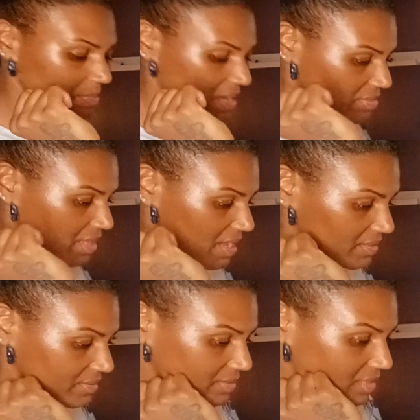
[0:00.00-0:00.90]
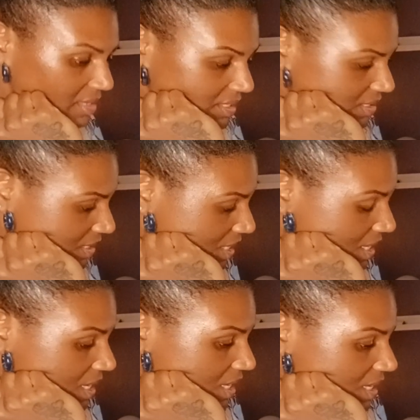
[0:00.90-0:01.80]
about that guys
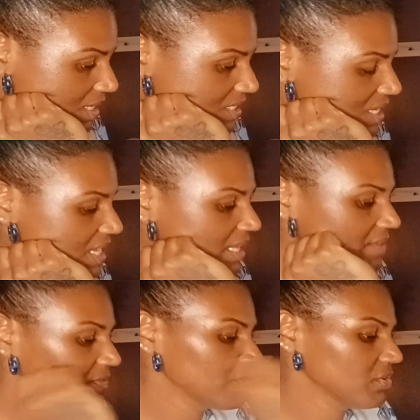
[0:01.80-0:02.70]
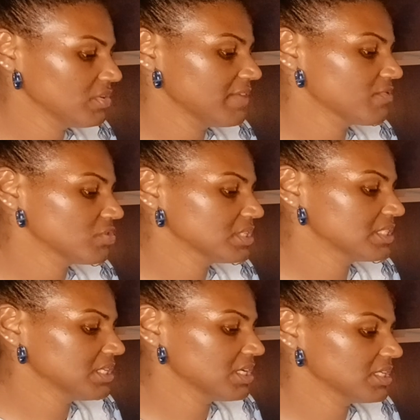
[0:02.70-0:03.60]
it's like they feel they've got
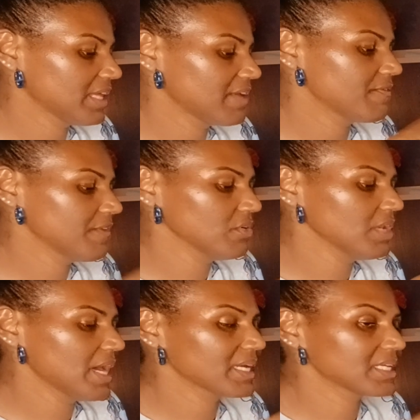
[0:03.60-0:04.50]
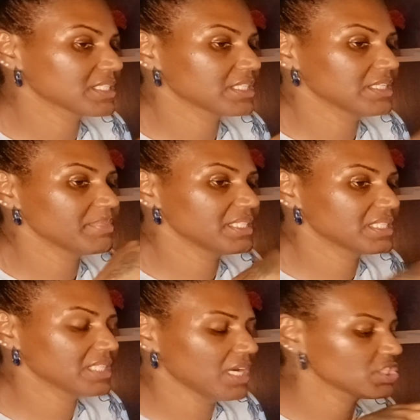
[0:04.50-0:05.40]
so they feel like it's going to be
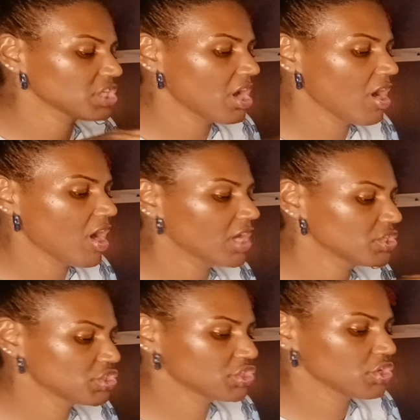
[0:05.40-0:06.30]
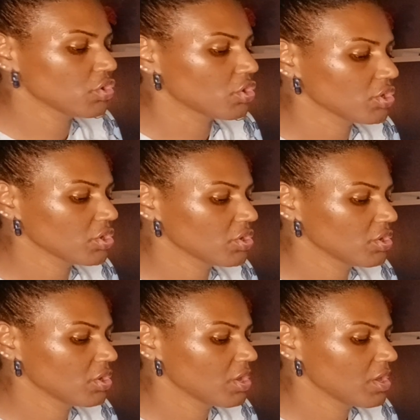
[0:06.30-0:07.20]
such a hard slog
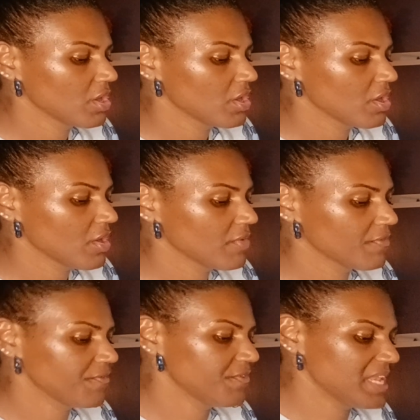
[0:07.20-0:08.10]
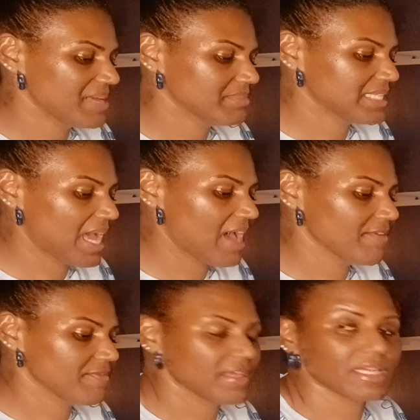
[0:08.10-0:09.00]
for them to
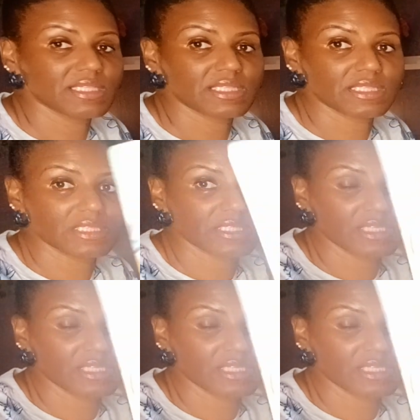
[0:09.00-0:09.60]
have this